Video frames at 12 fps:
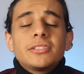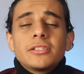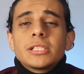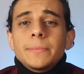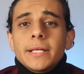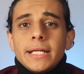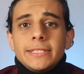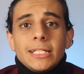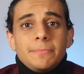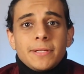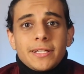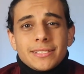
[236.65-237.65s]
this is just something I
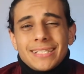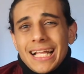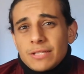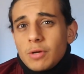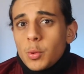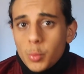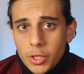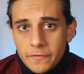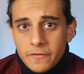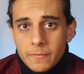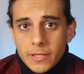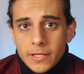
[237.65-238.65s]
did because that's what
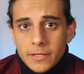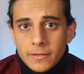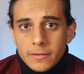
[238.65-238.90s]
worked for me.